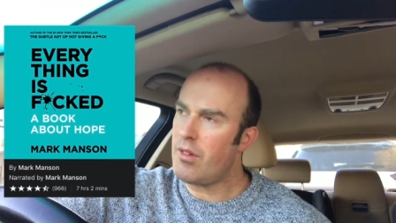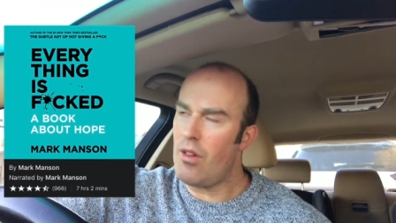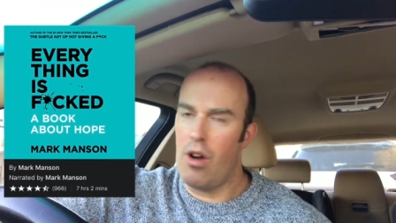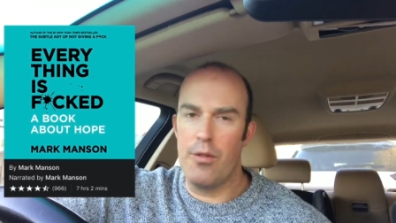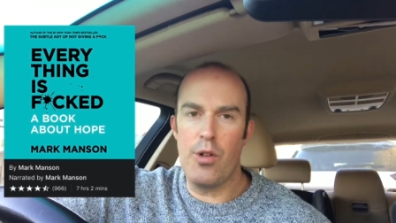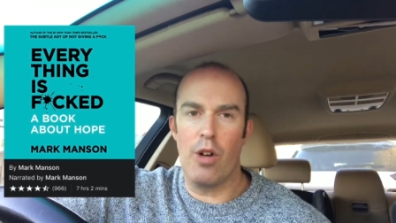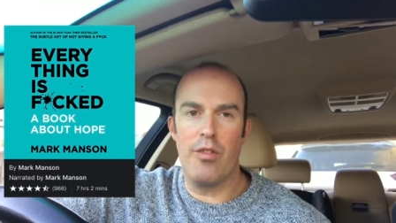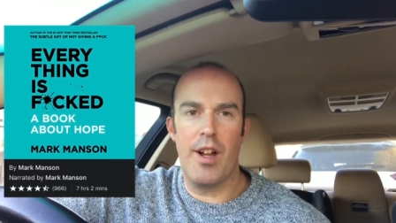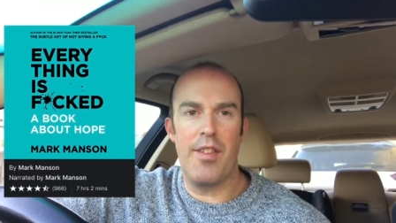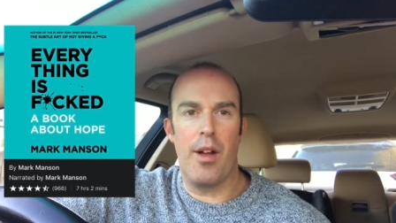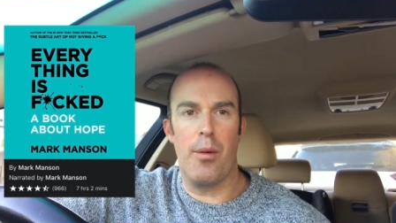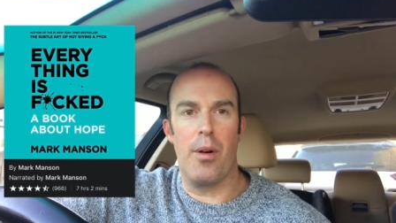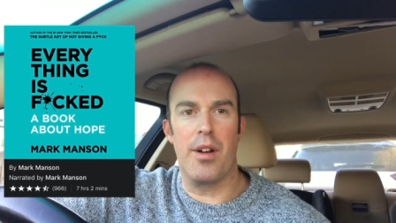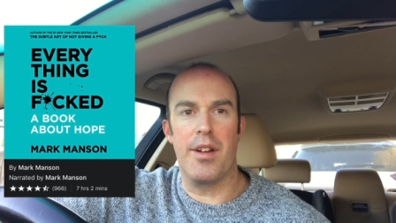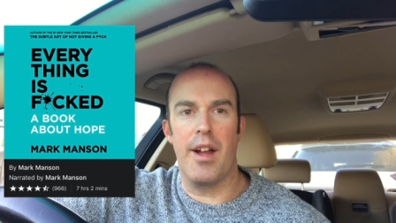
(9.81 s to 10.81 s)
I've not read
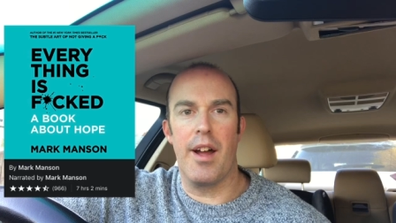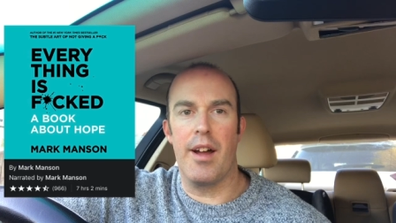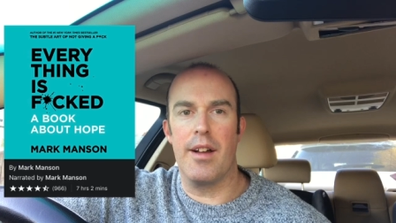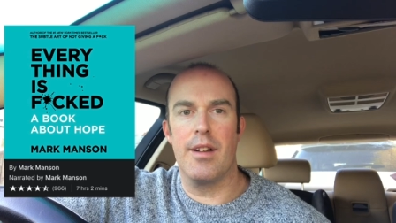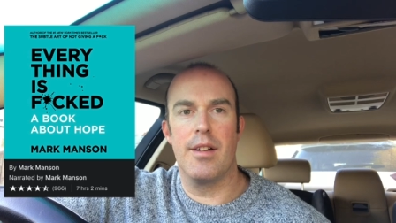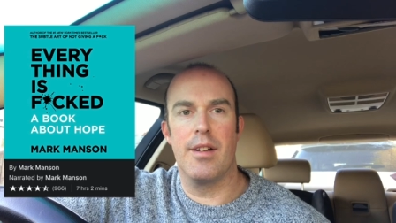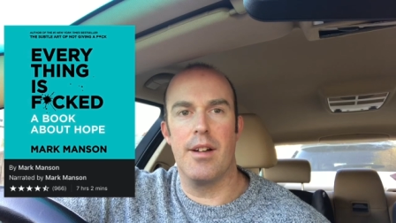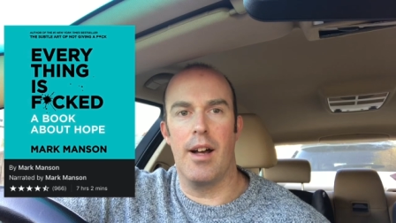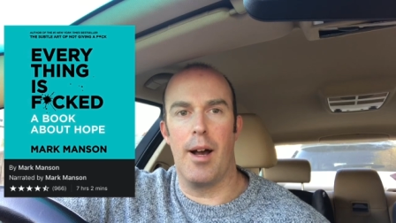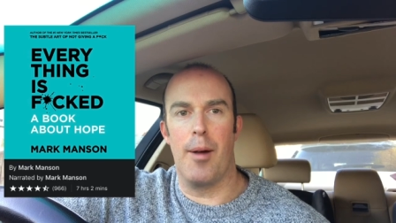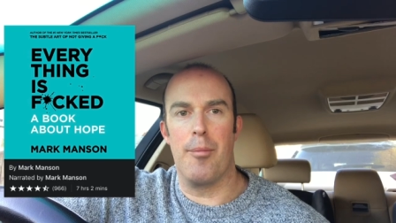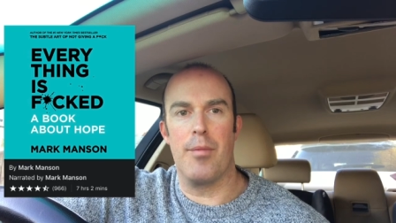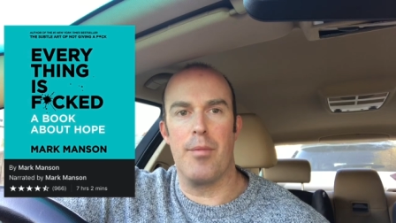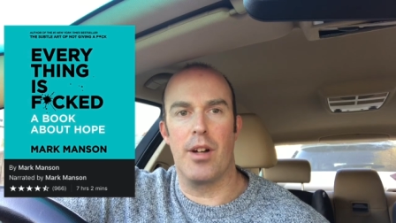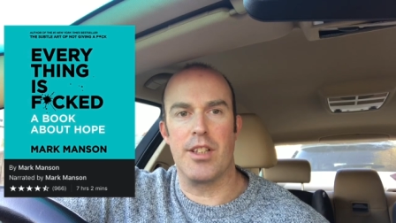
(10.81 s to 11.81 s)
that one yet.
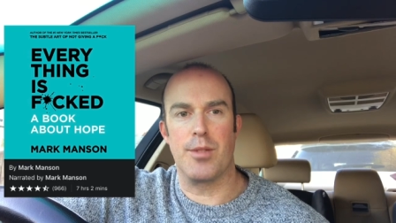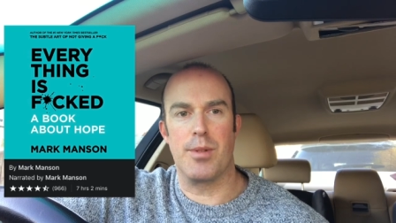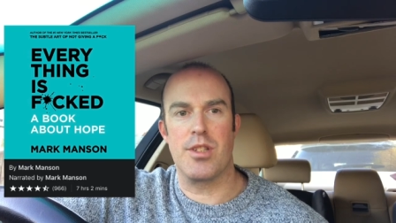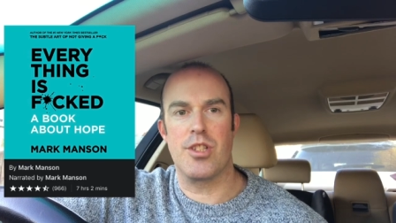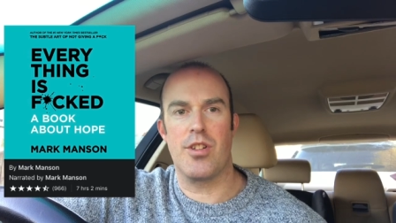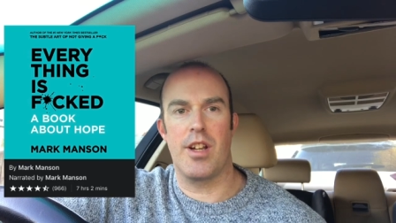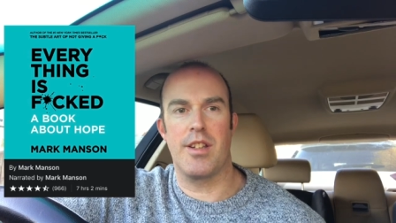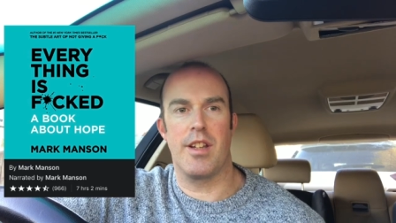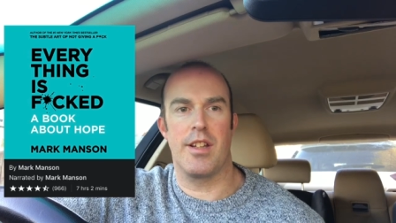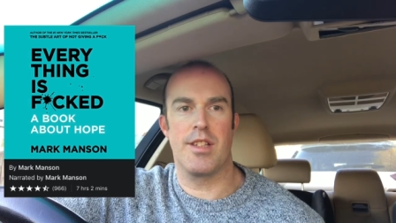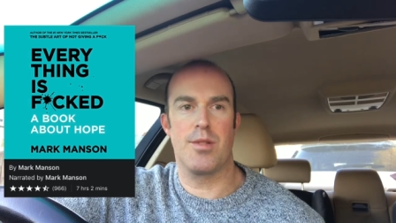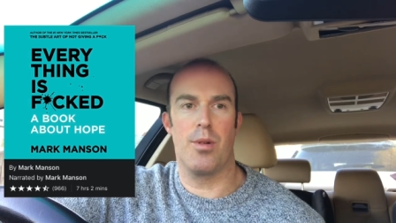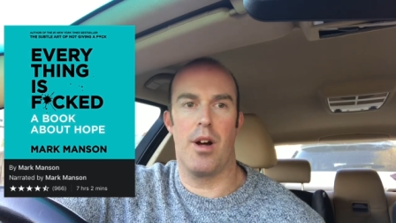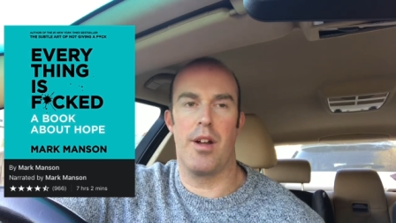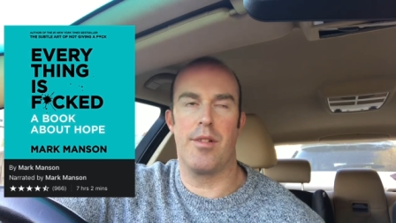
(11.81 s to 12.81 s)
I just went straight to
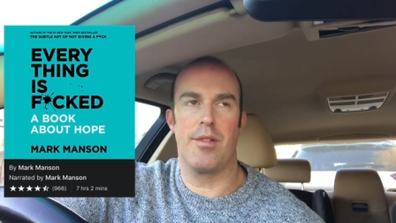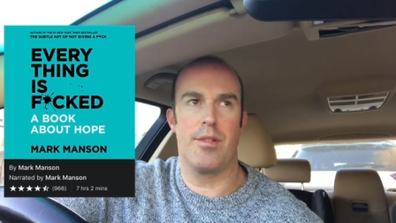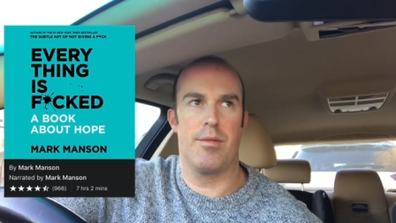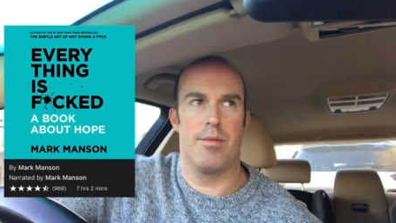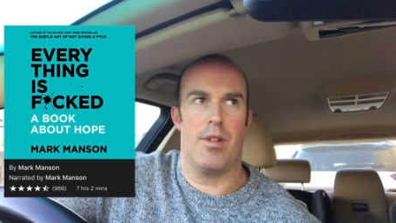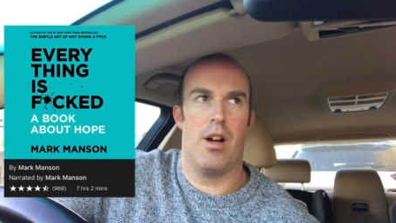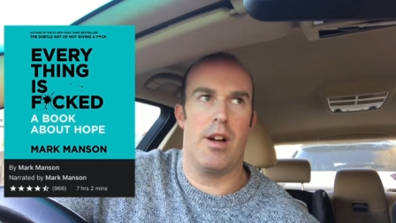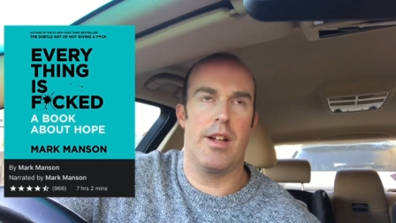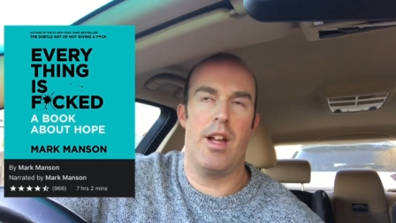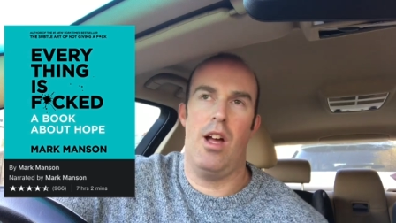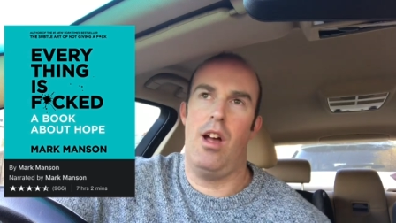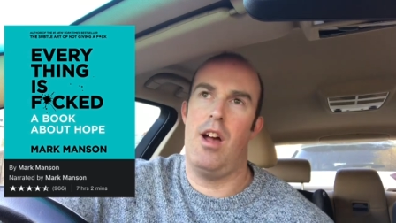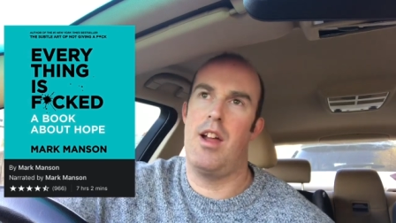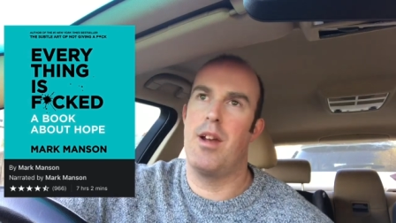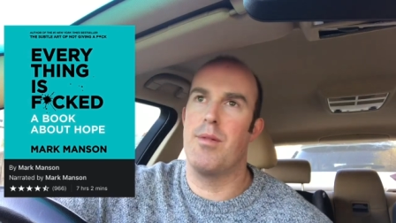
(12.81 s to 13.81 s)
this one. I
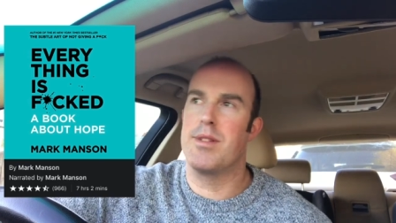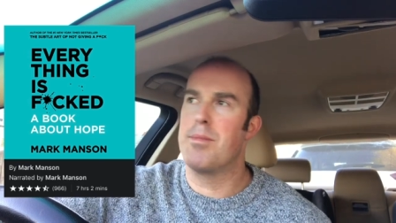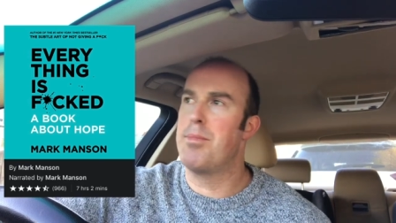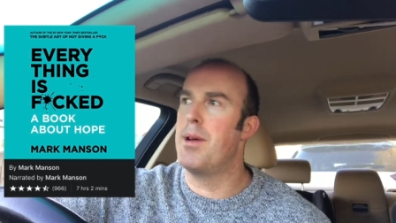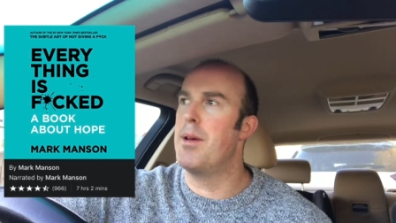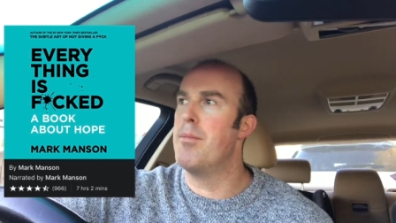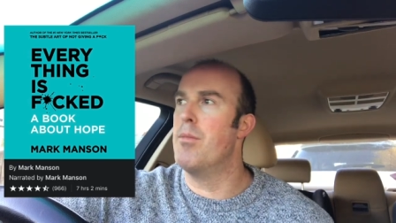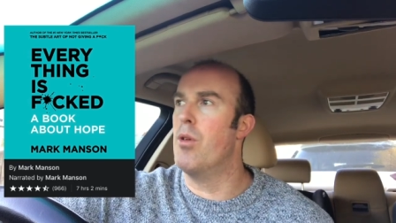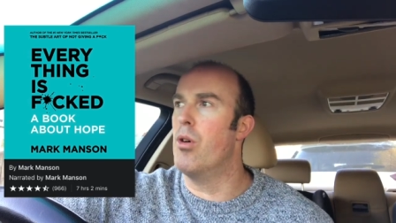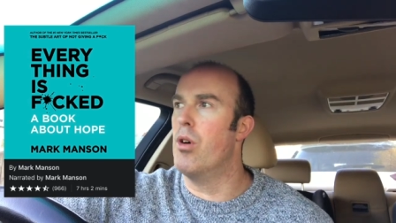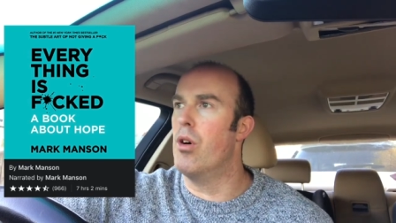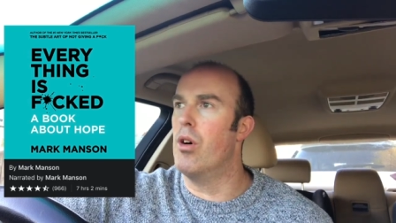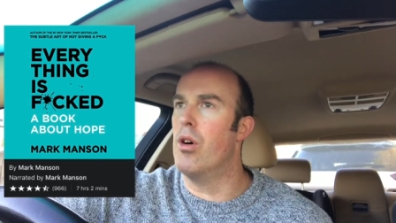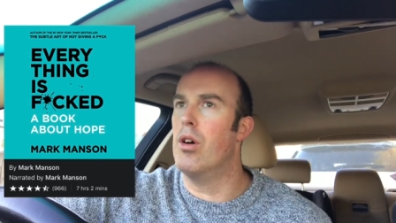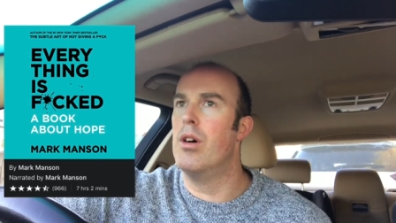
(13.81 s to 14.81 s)
heard it was a bit
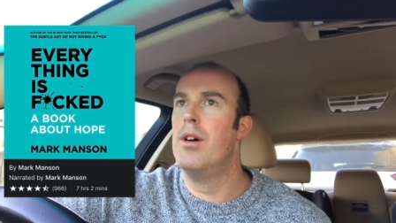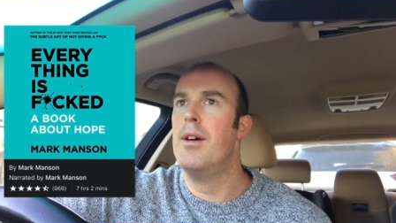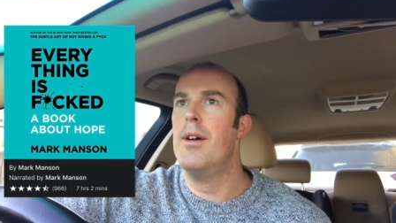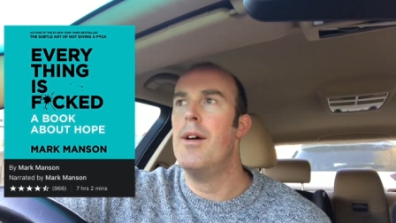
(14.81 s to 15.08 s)
more...